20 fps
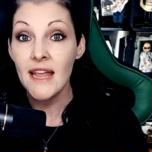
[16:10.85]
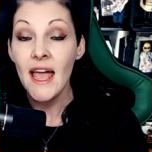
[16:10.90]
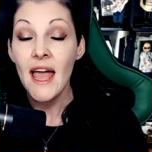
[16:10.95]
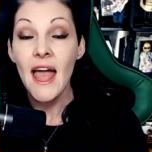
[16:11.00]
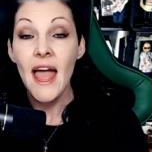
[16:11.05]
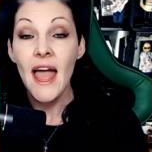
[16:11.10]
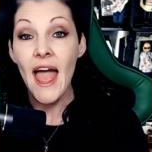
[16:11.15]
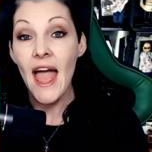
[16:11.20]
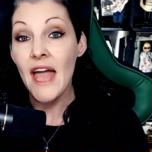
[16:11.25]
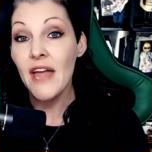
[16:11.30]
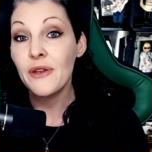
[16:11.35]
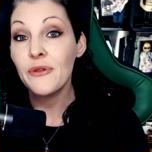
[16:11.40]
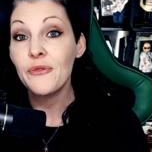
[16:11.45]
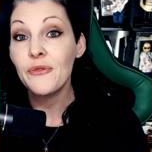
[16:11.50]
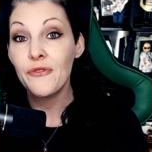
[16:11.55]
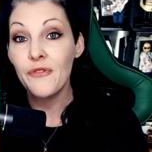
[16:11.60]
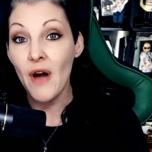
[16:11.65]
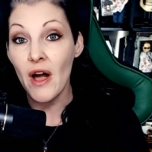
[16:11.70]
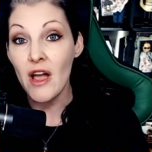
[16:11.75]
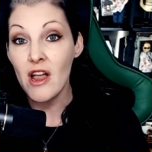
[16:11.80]
and
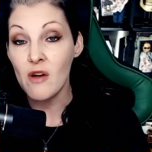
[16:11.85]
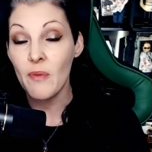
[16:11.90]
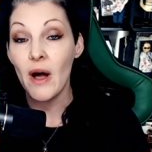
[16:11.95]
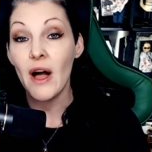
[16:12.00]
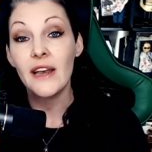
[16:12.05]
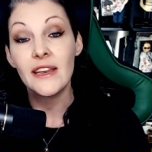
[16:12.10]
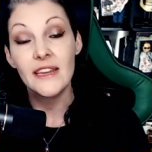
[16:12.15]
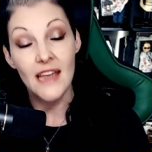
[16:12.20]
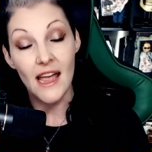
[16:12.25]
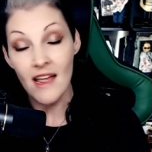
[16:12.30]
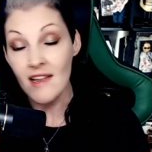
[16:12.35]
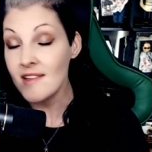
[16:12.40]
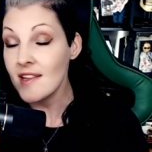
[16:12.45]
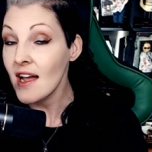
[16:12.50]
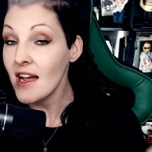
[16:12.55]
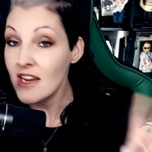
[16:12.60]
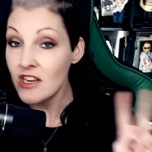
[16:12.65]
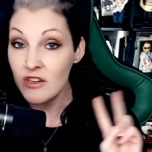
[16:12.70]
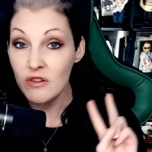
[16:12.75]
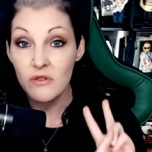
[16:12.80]
Firebot. Yes,
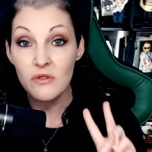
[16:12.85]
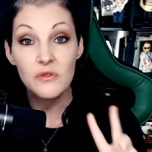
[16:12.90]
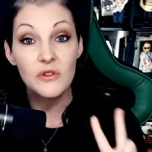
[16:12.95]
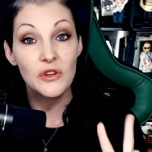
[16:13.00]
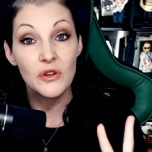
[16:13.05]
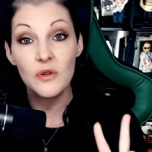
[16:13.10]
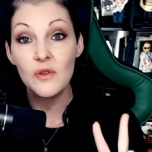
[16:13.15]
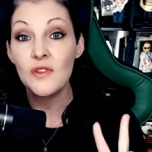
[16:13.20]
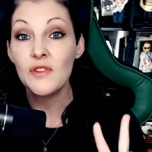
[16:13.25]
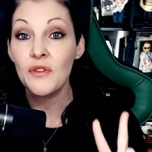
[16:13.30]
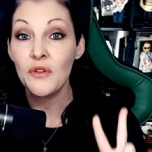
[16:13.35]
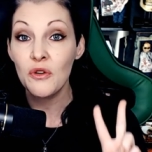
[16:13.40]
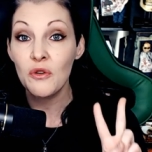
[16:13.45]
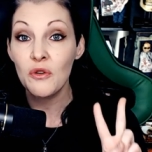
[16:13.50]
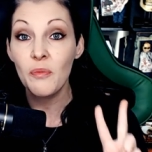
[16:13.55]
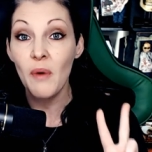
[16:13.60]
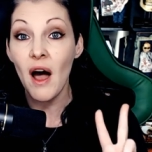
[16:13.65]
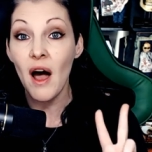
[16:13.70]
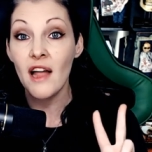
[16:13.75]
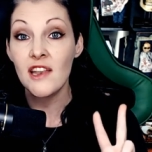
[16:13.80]
I do use two
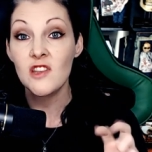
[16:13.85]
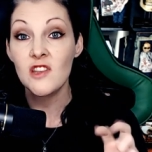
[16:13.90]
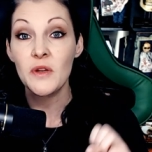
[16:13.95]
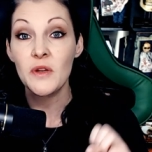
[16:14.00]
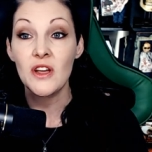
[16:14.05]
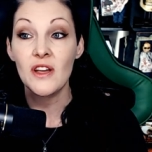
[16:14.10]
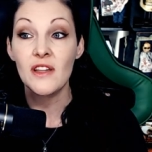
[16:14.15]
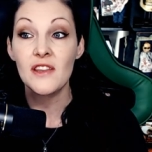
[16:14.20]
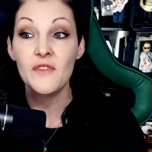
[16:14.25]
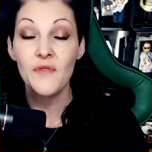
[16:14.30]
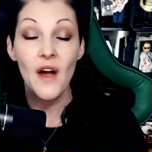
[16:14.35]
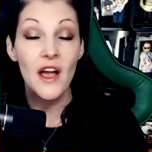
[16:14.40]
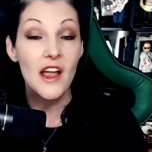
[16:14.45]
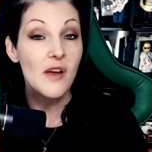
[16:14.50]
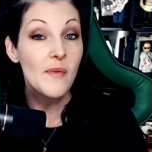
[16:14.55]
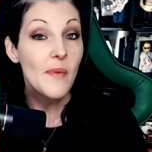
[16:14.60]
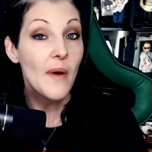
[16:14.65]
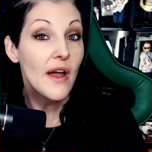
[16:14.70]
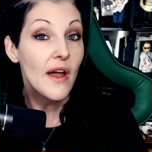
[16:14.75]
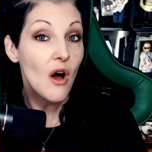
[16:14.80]
bots because
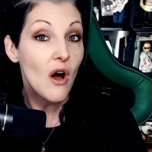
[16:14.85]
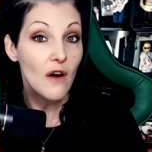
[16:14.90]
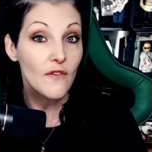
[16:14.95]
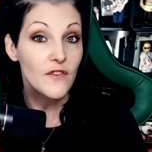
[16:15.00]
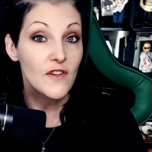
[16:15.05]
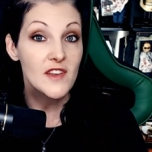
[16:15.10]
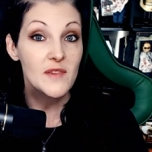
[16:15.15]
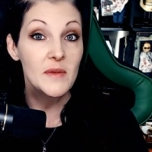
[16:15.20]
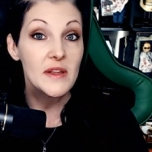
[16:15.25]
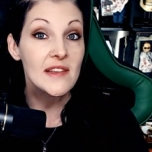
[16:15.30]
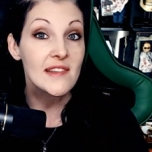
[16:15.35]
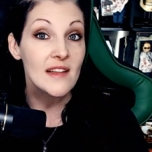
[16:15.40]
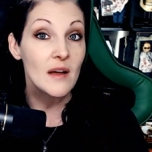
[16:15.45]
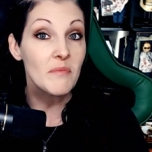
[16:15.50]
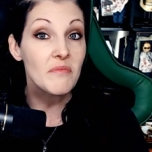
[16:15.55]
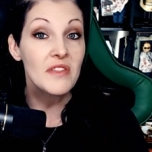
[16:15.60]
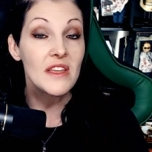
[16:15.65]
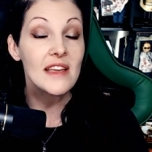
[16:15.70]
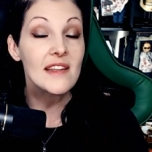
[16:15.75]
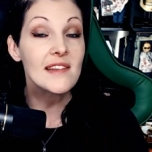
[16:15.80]
Firebot offers me some
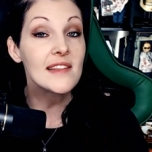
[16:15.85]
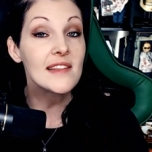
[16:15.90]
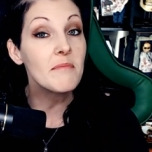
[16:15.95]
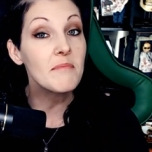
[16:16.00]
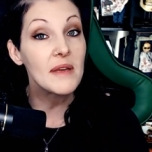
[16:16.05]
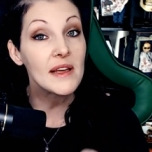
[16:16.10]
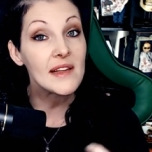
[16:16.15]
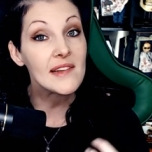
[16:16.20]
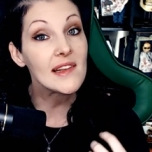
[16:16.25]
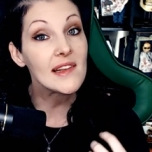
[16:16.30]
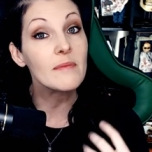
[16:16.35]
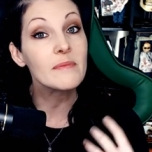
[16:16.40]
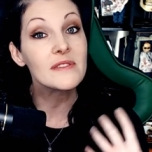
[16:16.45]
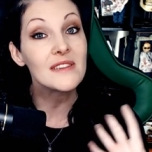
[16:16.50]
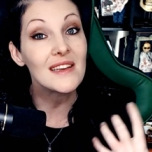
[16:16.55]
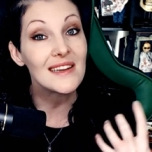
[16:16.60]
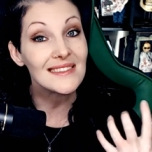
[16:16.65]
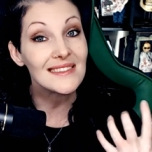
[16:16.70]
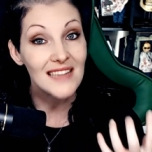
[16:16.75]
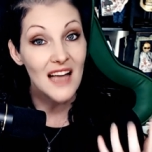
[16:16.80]
things that Mix It Up
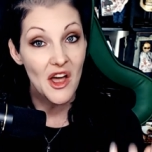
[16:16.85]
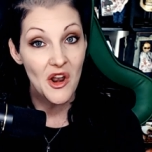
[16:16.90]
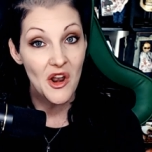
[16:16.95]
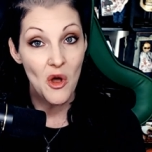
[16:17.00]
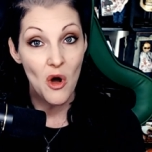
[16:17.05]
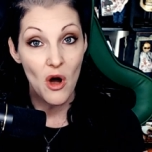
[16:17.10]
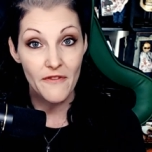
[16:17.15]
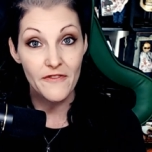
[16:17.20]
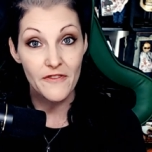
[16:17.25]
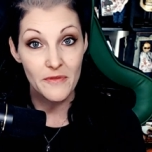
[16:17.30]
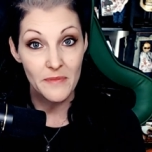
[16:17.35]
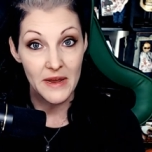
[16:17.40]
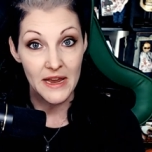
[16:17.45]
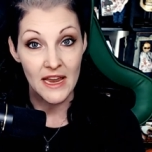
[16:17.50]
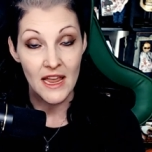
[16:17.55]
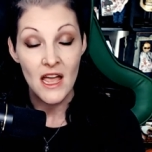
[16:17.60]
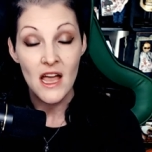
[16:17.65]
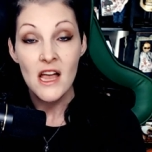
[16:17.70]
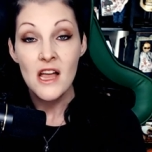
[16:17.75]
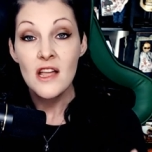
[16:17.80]
does not offer me.
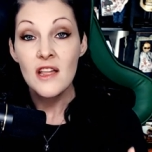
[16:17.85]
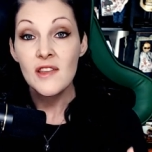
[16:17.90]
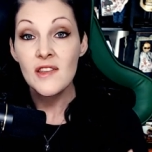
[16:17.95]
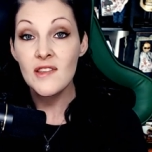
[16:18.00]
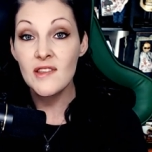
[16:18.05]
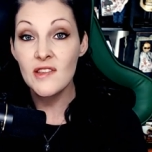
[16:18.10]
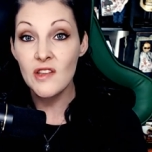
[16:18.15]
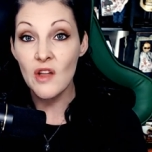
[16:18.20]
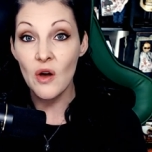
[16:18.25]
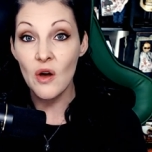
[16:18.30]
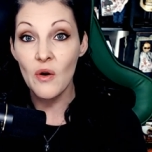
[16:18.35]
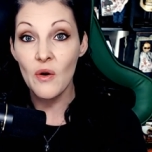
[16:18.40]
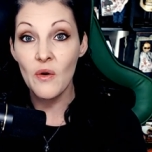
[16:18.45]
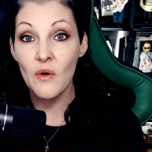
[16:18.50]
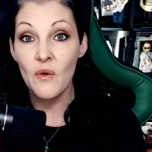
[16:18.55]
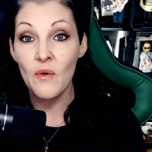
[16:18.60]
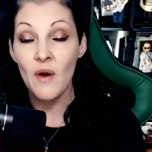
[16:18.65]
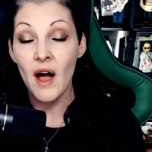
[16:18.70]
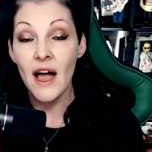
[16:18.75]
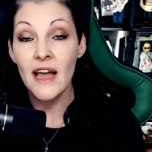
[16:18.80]

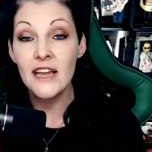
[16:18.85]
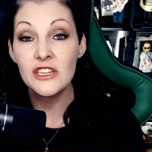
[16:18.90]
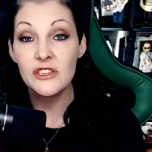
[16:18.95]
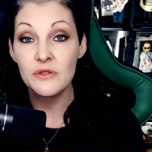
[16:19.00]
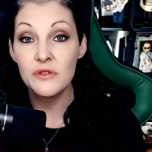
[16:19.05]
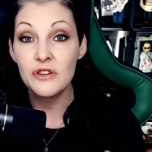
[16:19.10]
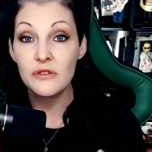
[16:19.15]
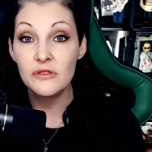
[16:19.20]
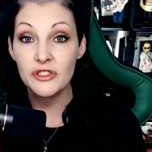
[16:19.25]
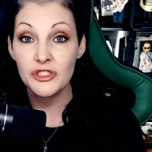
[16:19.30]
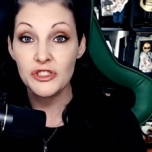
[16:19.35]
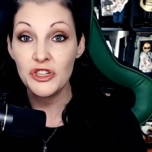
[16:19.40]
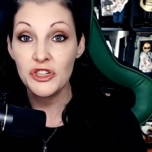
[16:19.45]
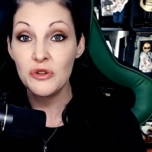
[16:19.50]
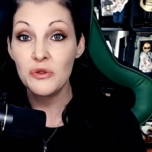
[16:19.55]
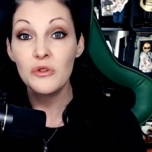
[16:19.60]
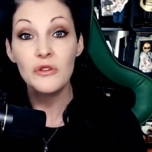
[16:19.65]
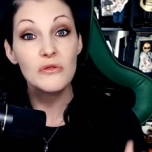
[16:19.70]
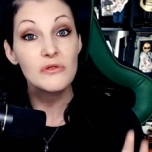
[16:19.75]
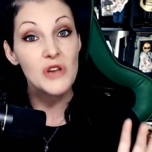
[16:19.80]
So I do use
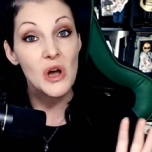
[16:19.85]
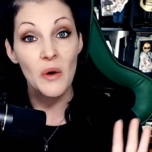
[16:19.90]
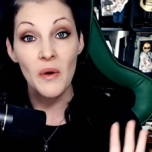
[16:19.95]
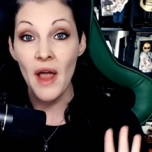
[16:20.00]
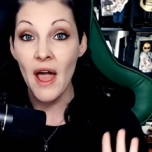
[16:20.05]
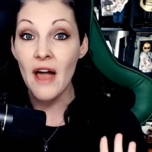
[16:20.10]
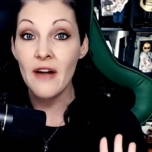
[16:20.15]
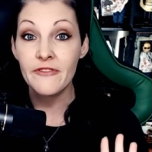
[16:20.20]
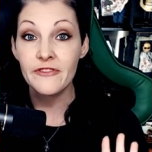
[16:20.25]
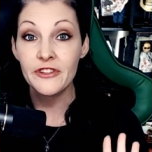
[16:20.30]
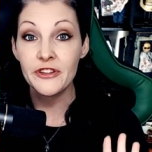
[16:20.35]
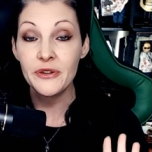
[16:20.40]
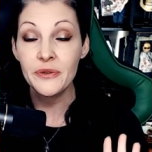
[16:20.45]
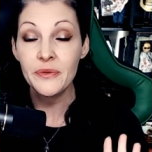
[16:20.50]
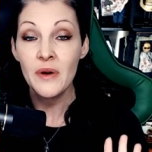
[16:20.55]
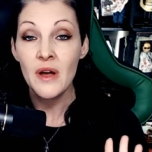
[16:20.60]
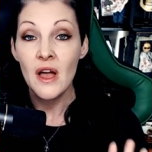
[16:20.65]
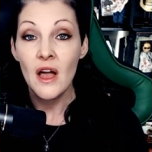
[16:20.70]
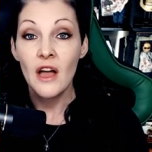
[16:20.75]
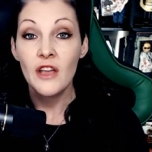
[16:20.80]
two, you don't have to.
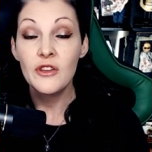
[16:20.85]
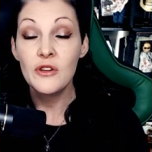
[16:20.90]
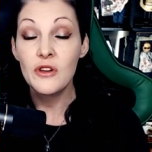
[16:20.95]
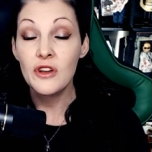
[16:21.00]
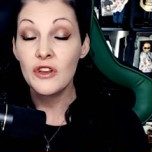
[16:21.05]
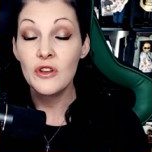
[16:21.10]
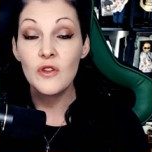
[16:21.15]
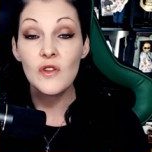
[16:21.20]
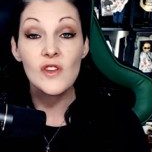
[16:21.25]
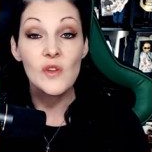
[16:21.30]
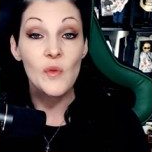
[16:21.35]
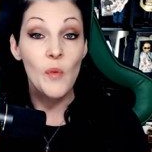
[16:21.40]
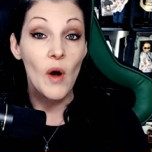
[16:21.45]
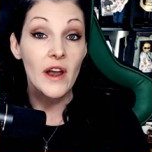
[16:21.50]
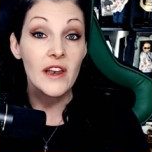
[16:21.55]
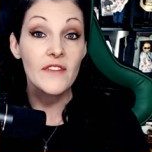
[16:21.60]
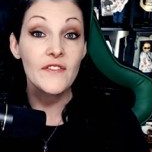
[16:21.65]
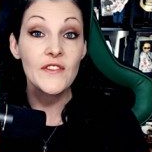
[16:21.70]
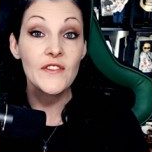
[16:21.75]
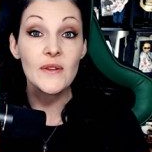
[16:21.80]
You can use
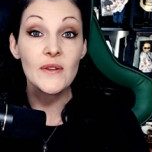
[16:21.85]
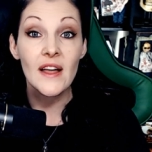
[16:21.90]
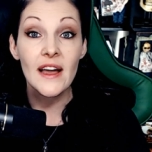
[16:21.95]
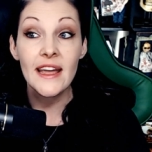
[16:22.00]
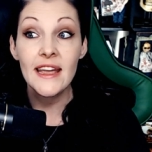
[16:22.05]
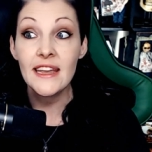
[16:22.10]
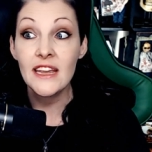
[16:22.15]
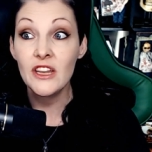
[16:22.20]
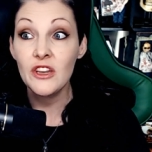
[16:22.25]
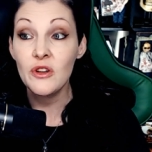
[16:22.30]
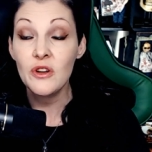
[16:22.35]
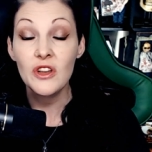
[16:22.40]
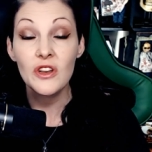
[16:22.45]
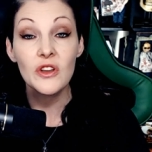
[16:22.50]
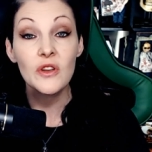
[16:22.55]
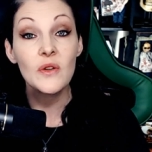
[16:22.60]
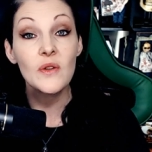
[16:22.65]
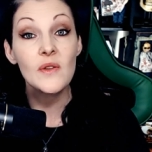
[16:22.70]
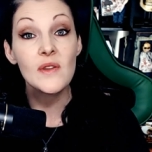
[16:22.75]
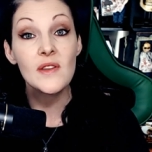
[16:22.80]
one if you like, and you can
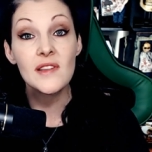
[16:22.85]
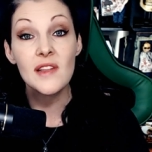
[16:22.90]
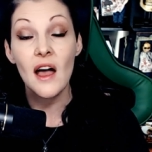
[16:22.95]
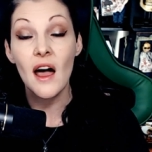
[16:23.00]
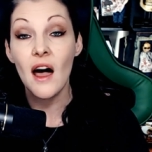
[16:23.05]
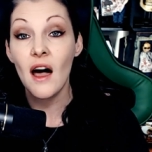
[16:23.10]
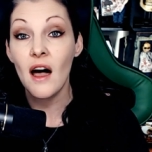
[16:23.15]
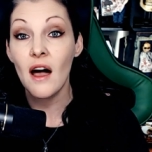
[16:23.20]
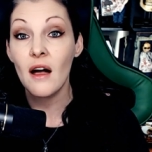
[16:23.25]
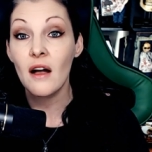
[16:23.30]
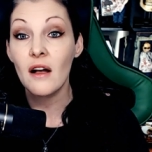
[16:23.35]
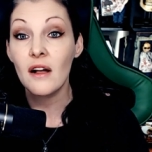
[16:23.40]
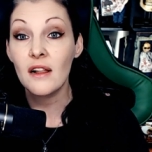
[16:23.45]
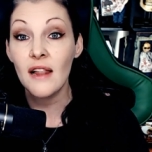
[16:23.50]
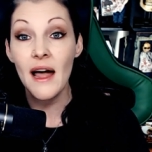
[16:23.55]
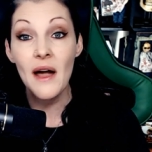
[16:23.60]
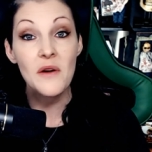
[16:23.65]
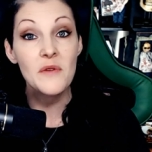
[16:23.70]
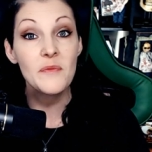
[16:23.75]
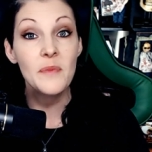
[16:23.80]
use uh,
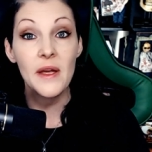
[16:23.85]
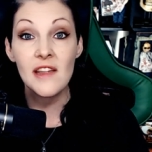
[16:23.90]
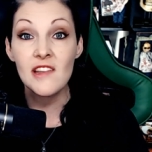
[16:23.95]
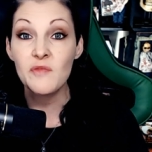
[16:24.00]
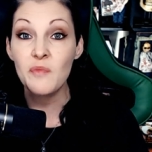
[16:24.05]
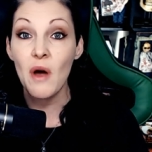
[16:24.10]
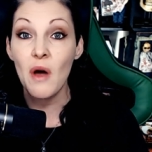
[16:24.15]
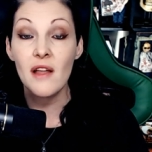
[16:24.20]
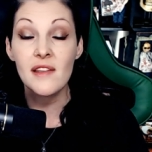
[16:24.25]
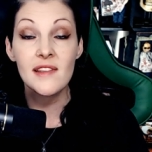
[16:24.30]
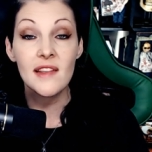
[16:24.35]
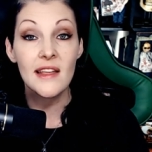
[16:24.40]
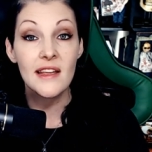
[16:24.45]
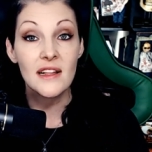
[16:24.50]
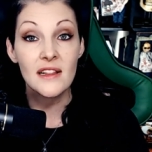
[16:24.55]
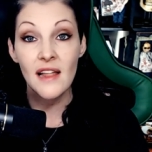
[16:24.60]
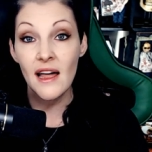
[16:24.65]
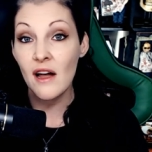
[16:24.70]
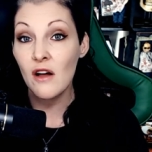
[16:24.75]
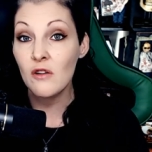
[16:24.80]
cloud-based bots like
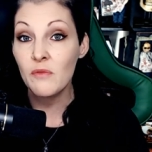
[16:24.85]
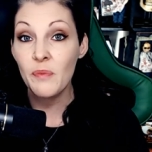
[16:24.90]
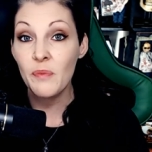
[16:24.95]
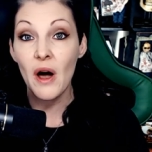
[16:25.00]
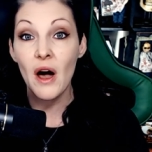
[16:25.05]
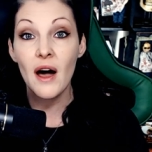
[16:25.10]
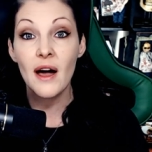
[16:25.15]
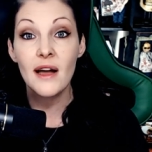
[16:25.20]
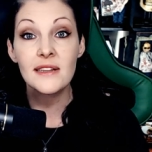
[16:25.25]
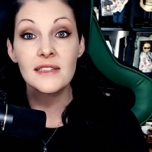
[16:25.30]
CloudBot